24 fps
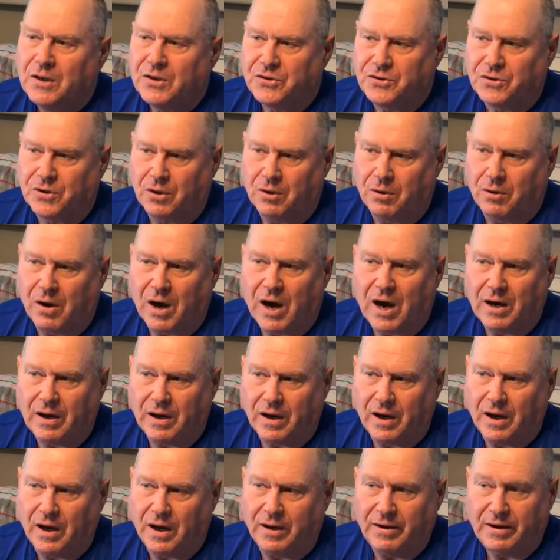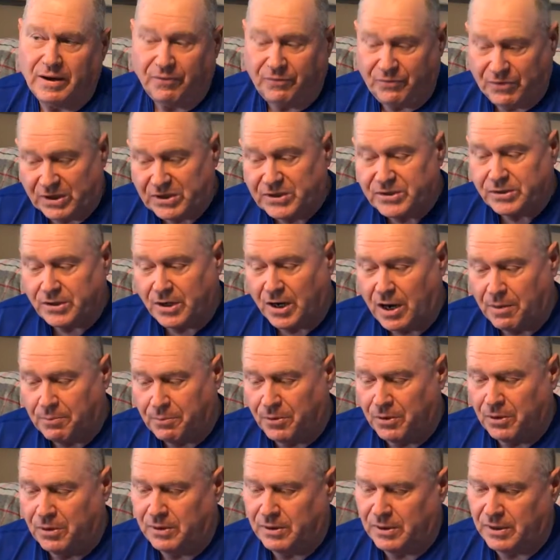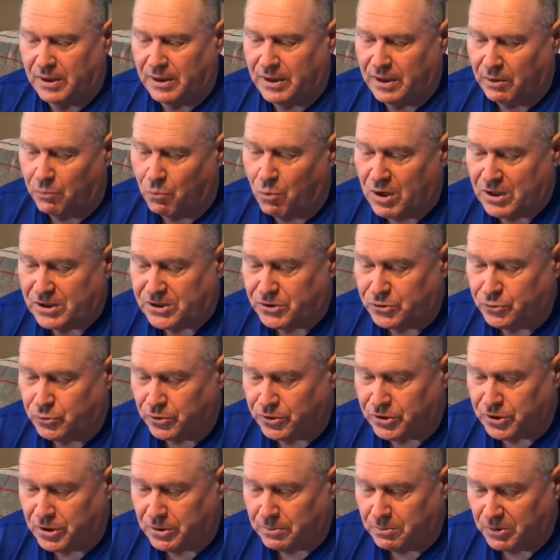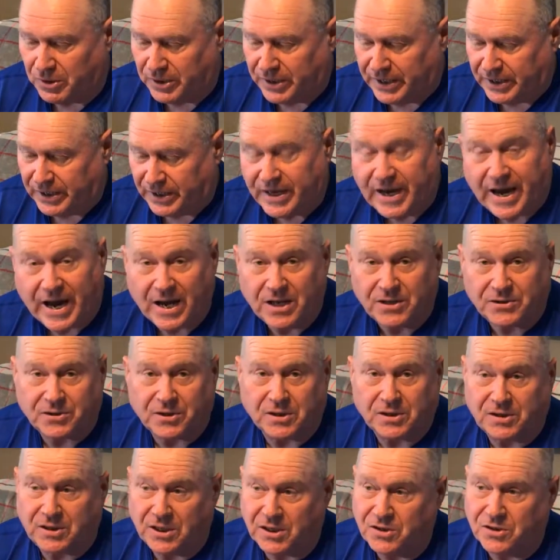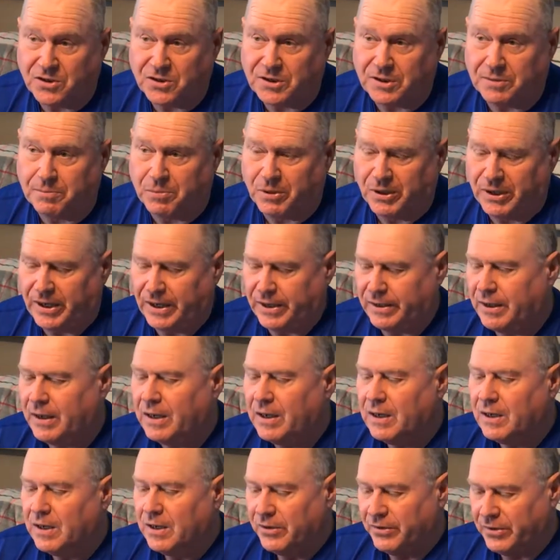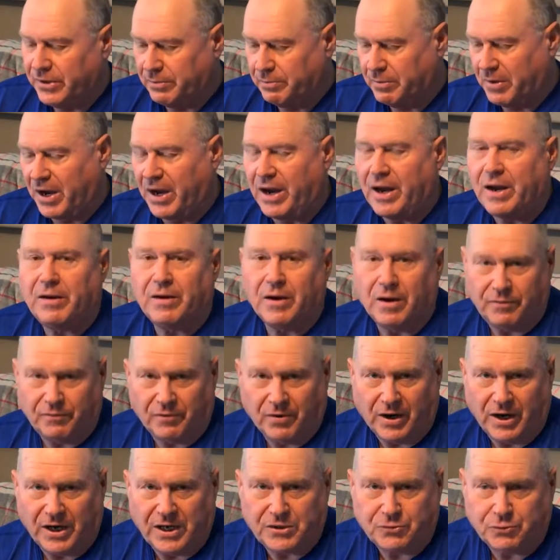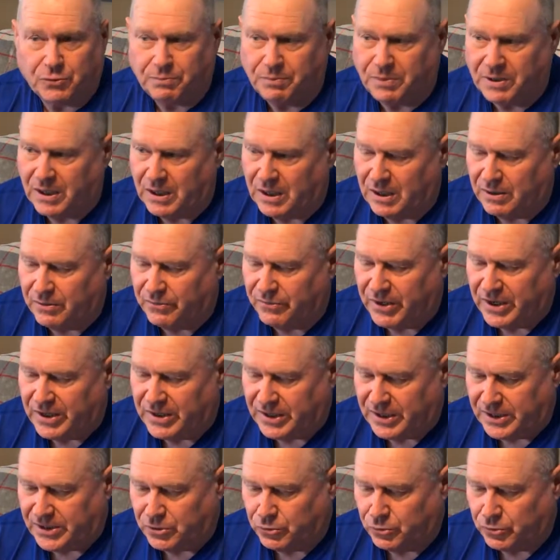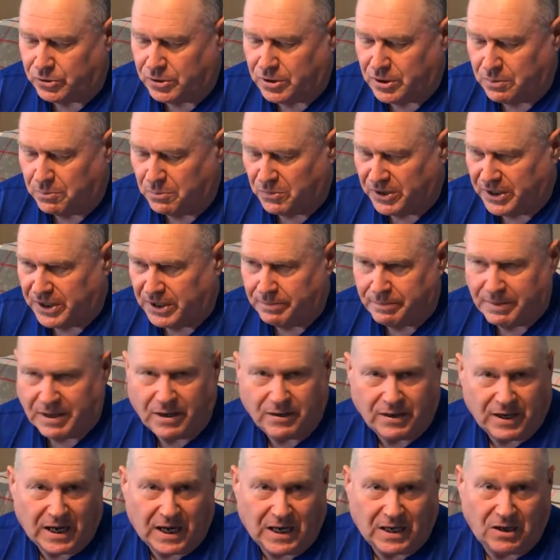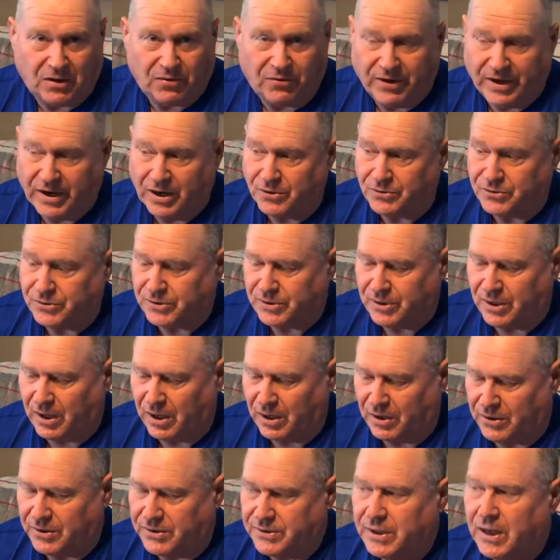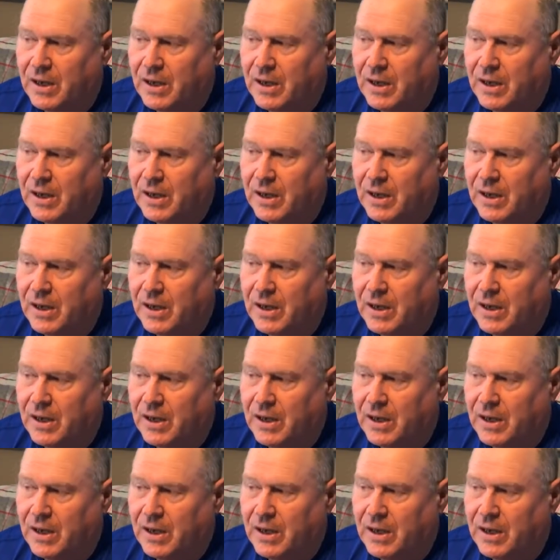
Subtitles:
So if this couple wants to accumulate a cash contingency plan, then my advice would be they need to accumulate about $80,000.